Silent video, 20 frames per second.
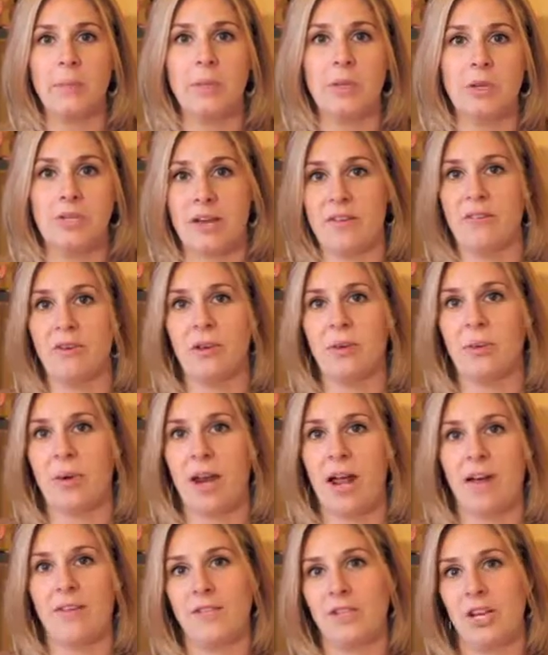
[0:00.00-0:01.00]
You definitely
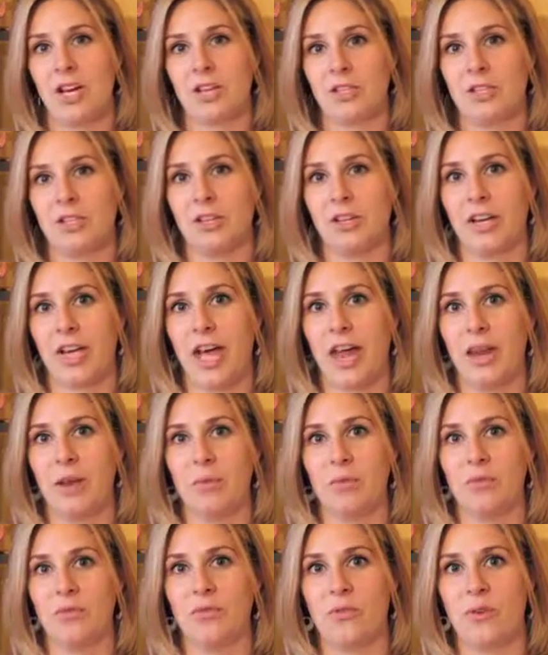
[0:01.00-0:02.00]
want to have a doctor look at
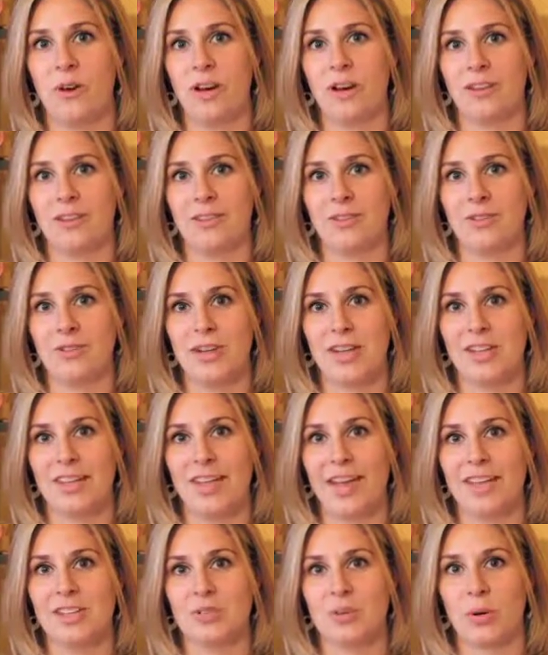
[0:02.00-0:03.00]
it before you try the
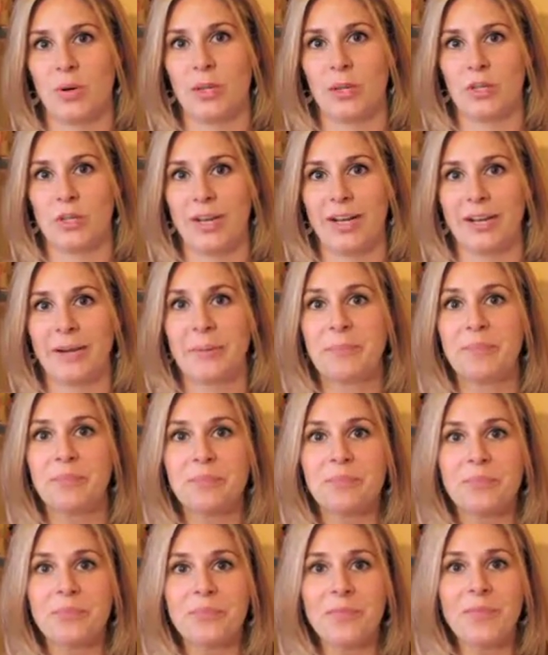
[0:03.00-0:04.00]
castor oil trick.
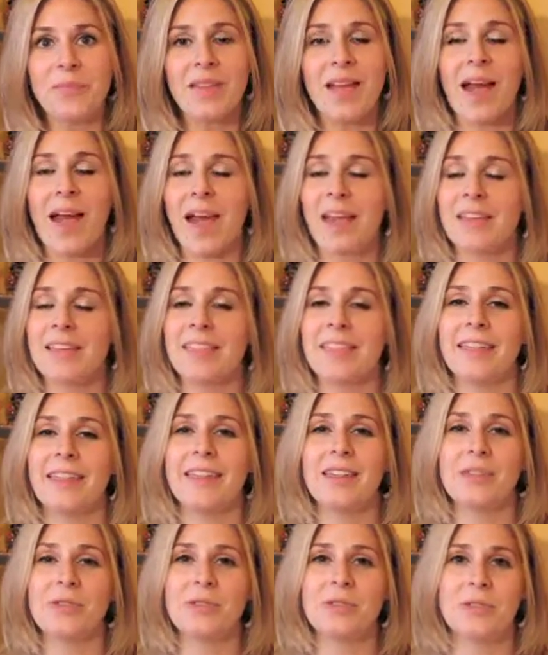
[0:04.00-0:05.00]
I
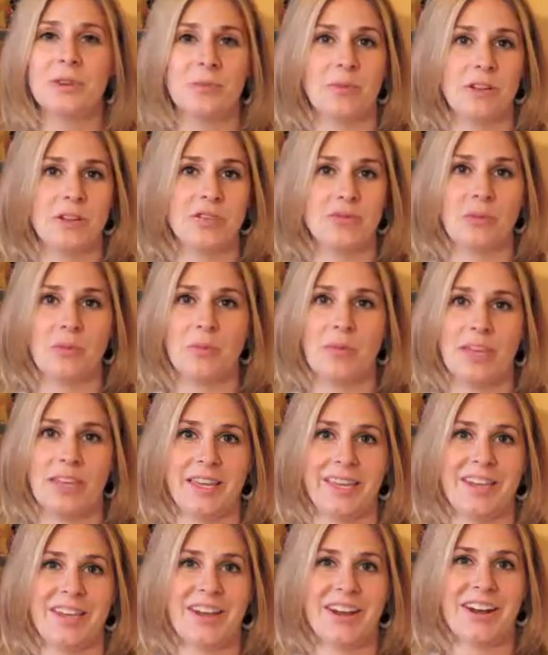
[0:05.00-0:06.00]
thank you so much for
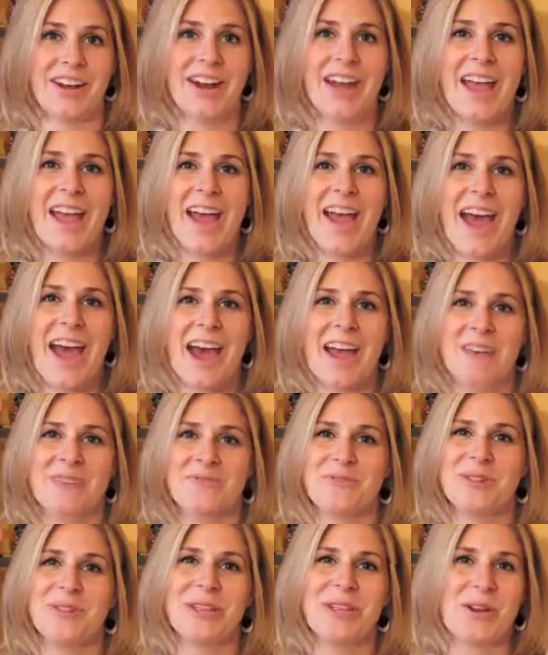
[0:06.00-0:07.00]
being here. I
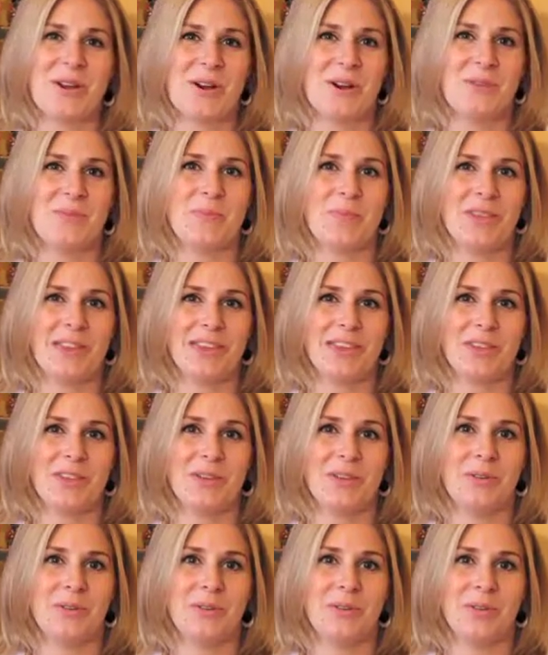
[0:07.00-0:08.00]
really hope that
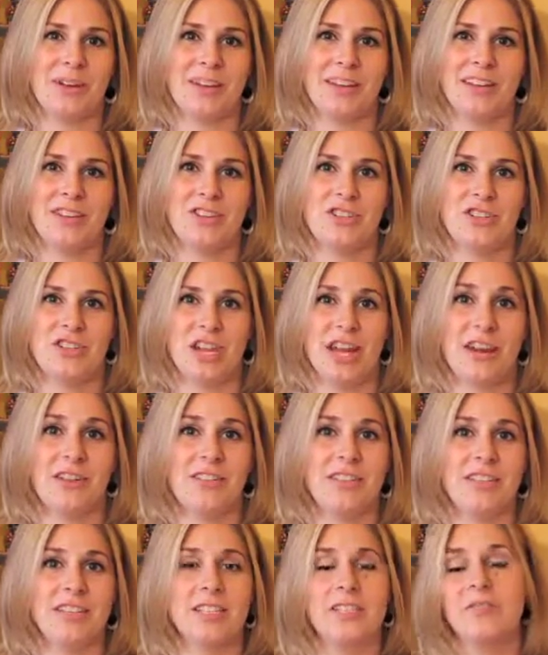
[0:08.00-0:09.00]
you
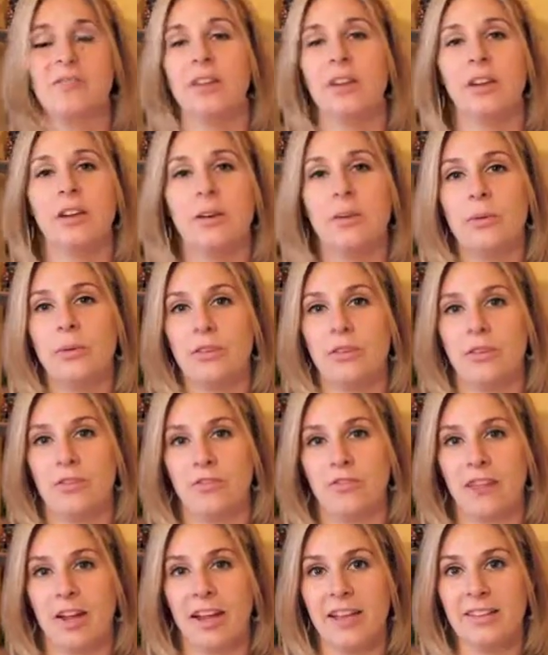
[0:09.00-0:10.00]
share this video with
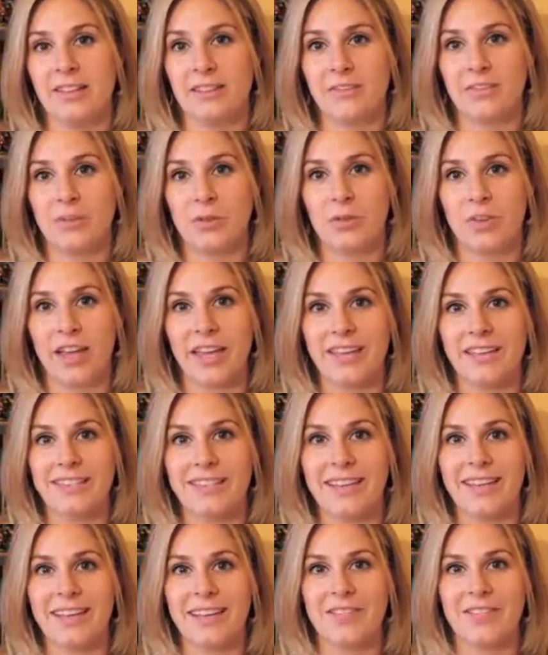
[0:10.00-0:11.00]
your friends if you liked
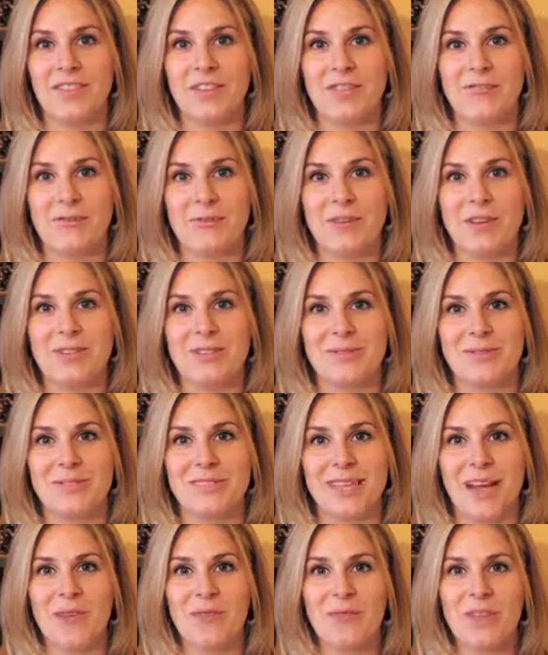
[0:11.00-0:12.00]
it, if the information
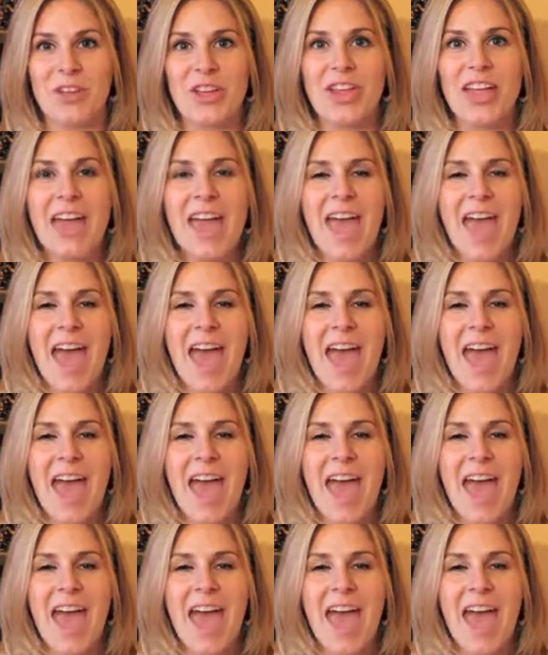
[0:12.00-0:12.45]
was helpful,